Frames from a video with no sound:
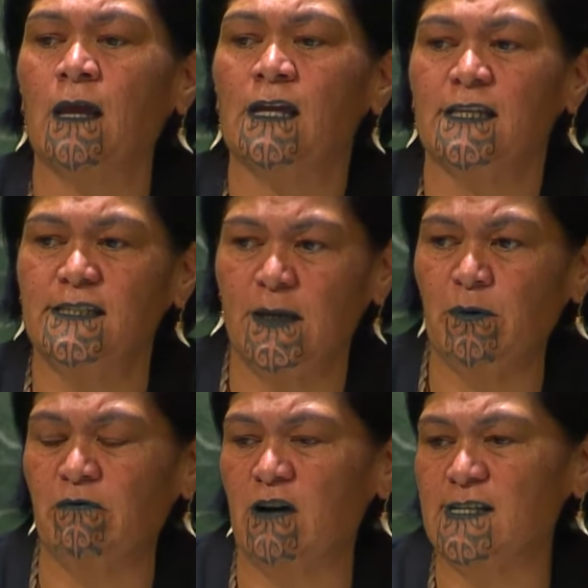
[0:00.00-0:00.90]

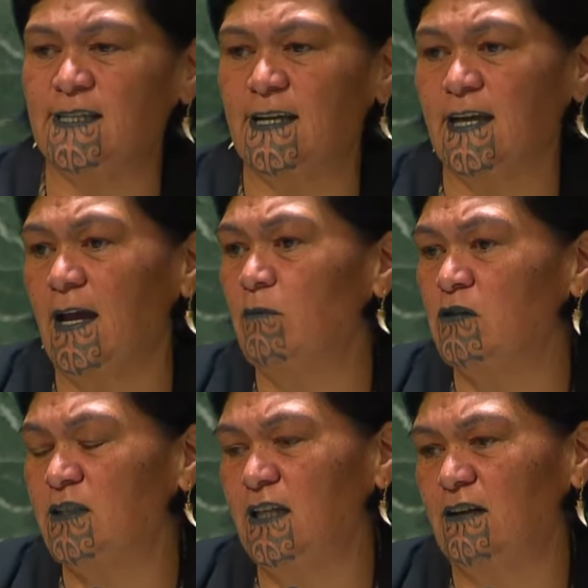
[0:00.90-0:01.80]
Contemporising our
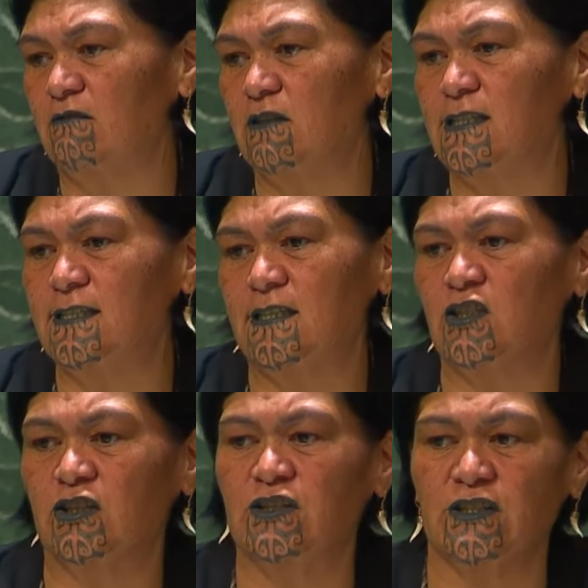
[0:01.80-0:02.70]
multilateral
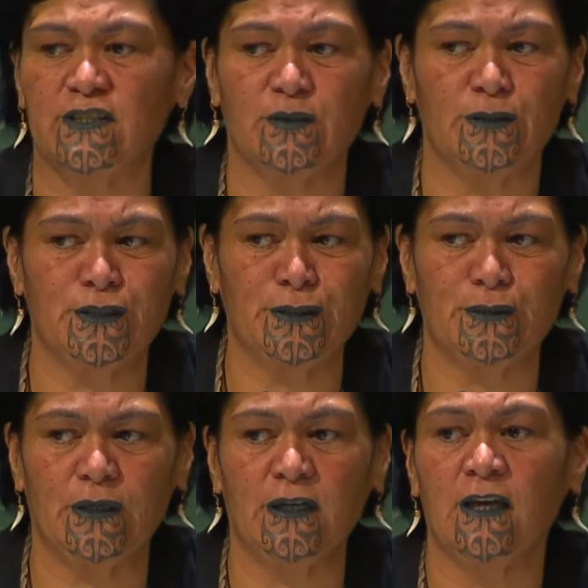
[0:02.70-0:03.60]
institutions to
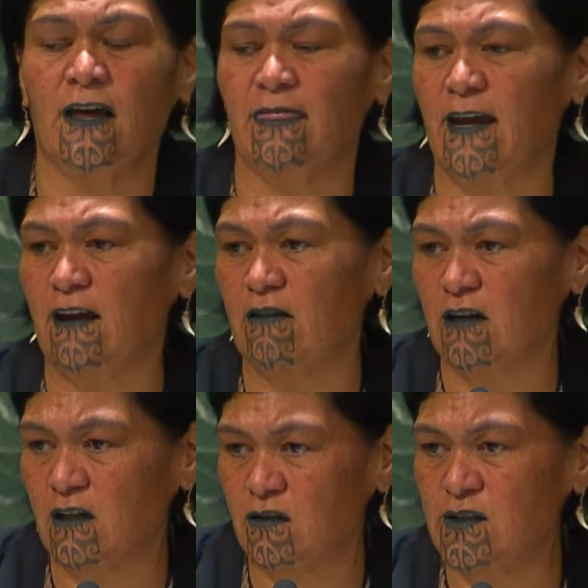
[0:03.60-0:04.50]
ensure they are
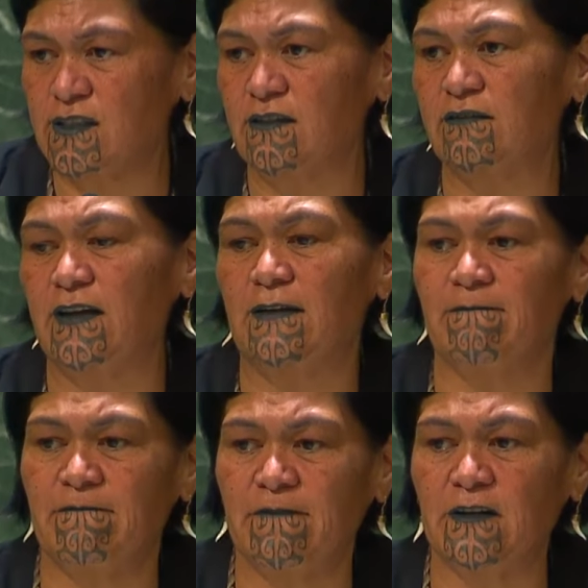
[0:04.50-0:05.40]
inclusive and
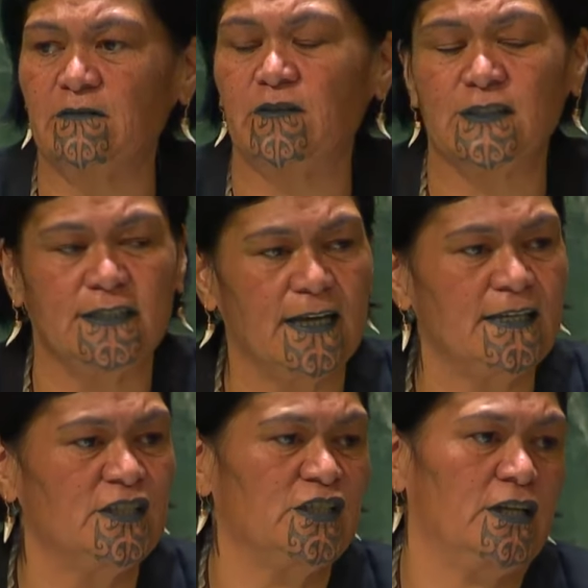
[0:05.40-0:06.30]
fit for
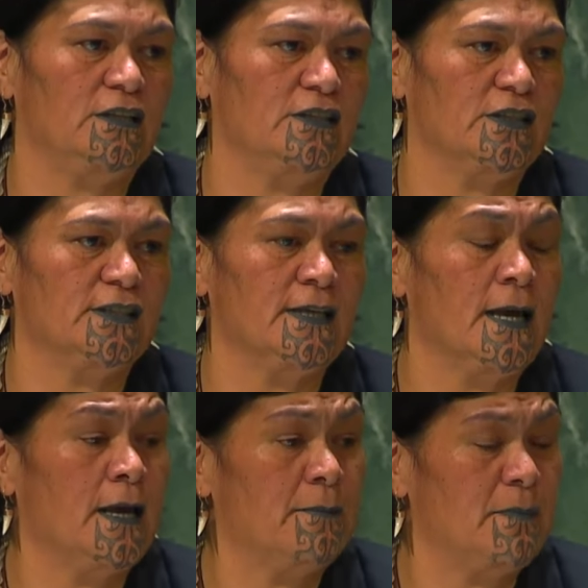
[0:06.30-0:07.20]
today's challenges
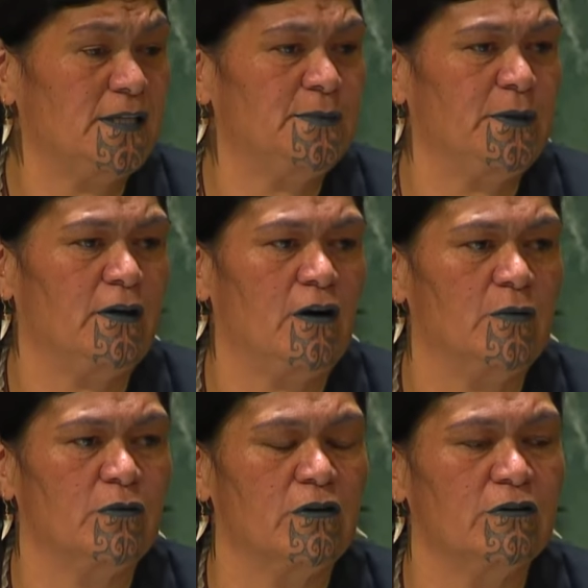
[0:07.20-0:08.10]
must be a high
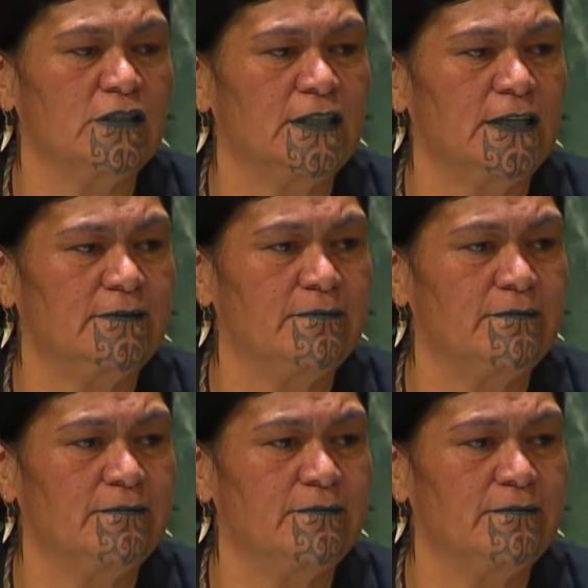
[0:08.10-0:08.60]
priority.